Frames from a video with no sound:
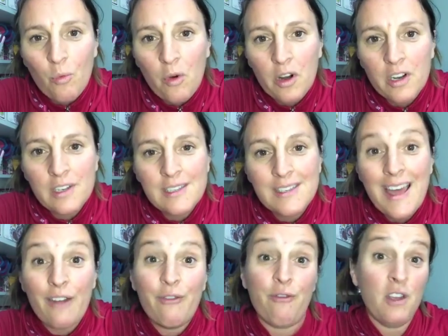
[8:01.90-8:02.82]
words
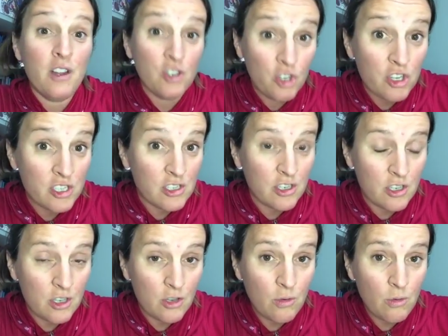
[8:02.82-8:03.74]
that feel good to
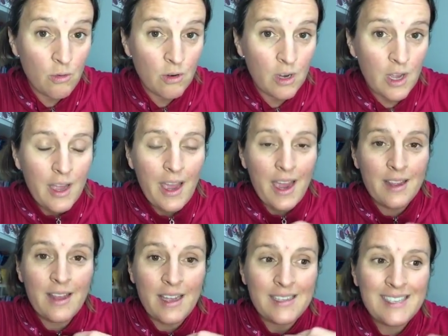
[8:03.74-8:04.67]
you
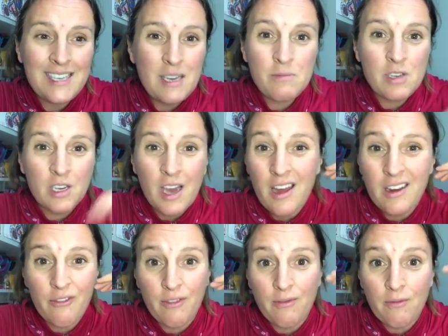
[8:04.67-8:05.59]
and that seem to kind
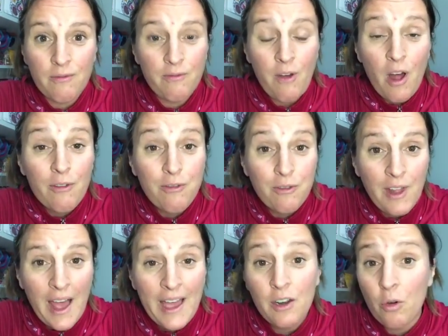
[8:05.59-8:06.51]
of fall
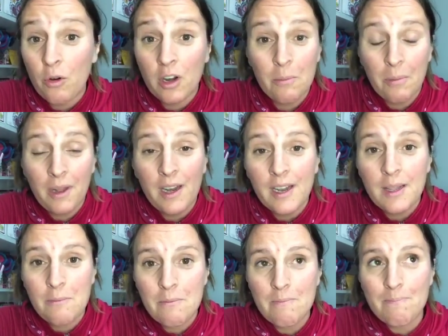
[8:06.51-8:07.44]
flat or
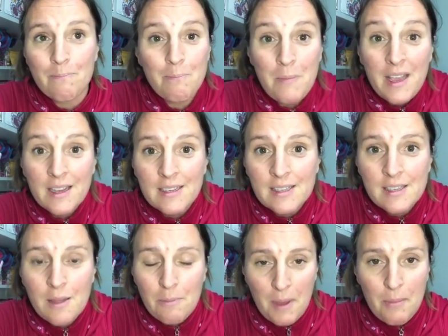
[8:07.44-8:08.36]
completely miss
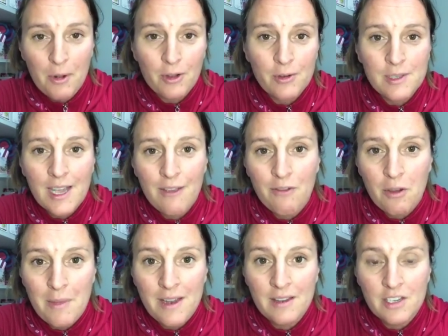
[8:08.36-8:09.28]
the people whose life
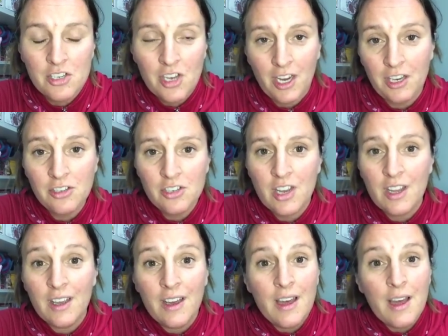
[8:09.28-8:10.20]
you're meant to change,
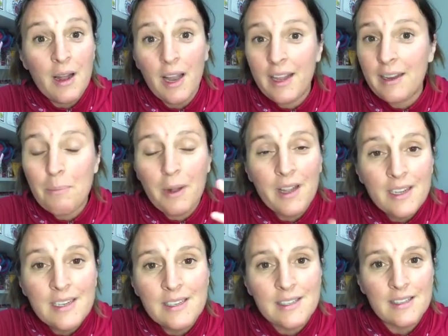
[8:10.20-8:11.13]
like
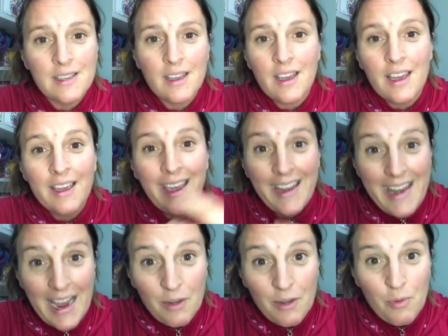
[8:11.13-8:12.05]
please
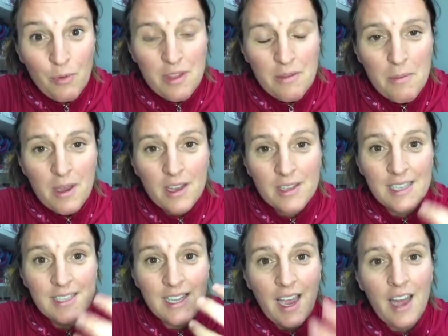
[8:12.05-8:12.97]
connect with me, because
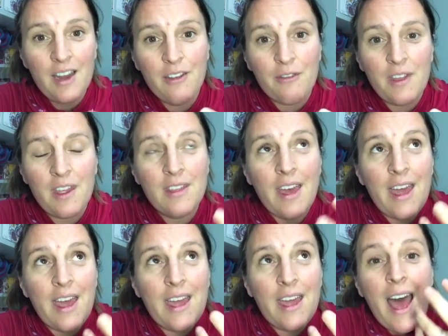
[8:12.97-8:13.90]
that's the kind of thing
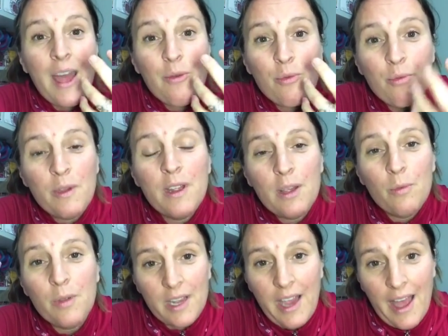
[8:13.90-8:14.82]
that I really,
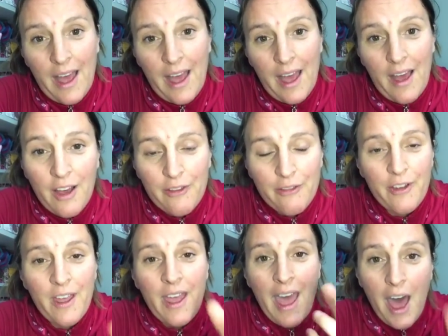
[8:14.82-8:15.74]
really love
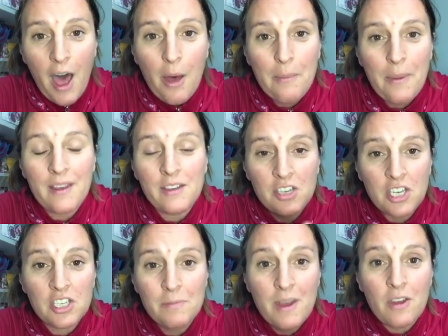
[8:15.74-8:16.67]
helping
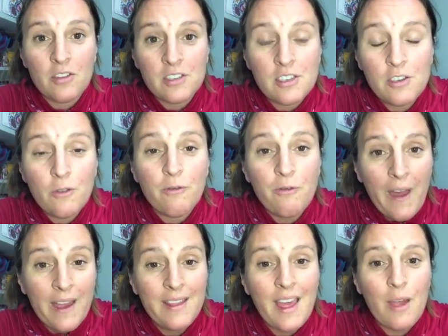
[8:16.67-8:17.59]
change makers do.
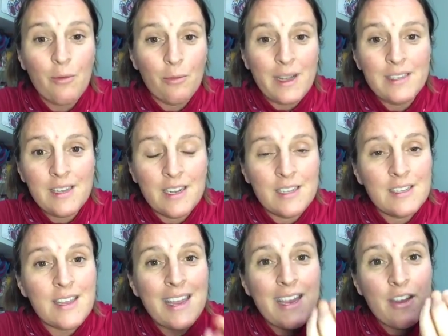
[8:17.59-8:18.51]
Find that
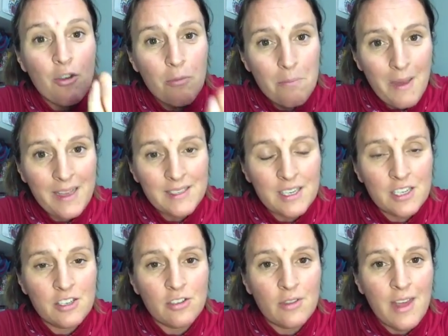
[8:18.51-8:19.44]
resonance in your
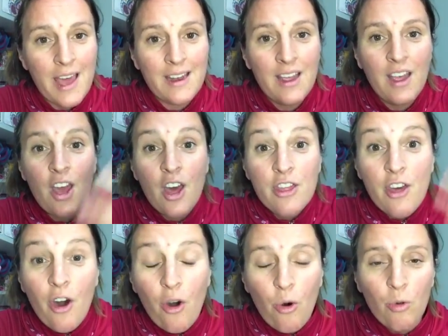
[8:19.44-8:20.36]
message so that the
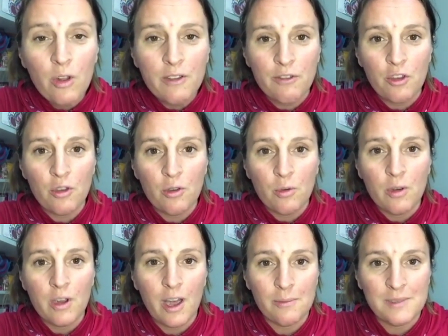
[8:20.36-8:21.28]
whole of you
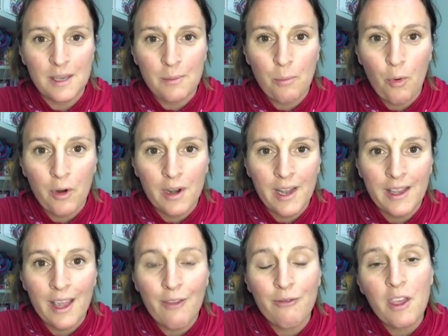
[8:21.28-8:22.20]
comes on board.
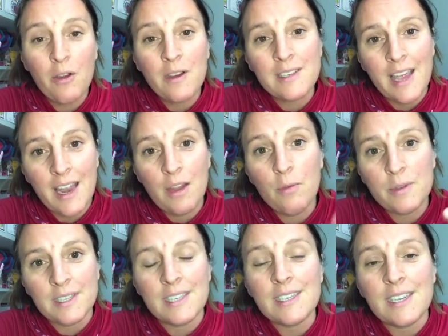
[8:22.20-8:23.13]
Like if there is any
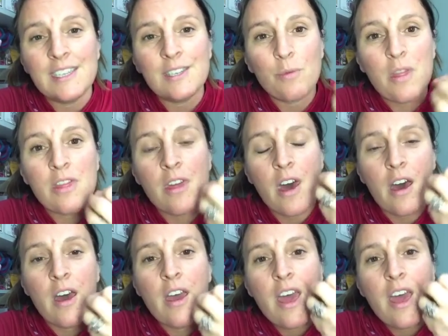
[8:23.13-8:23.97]
resistance with the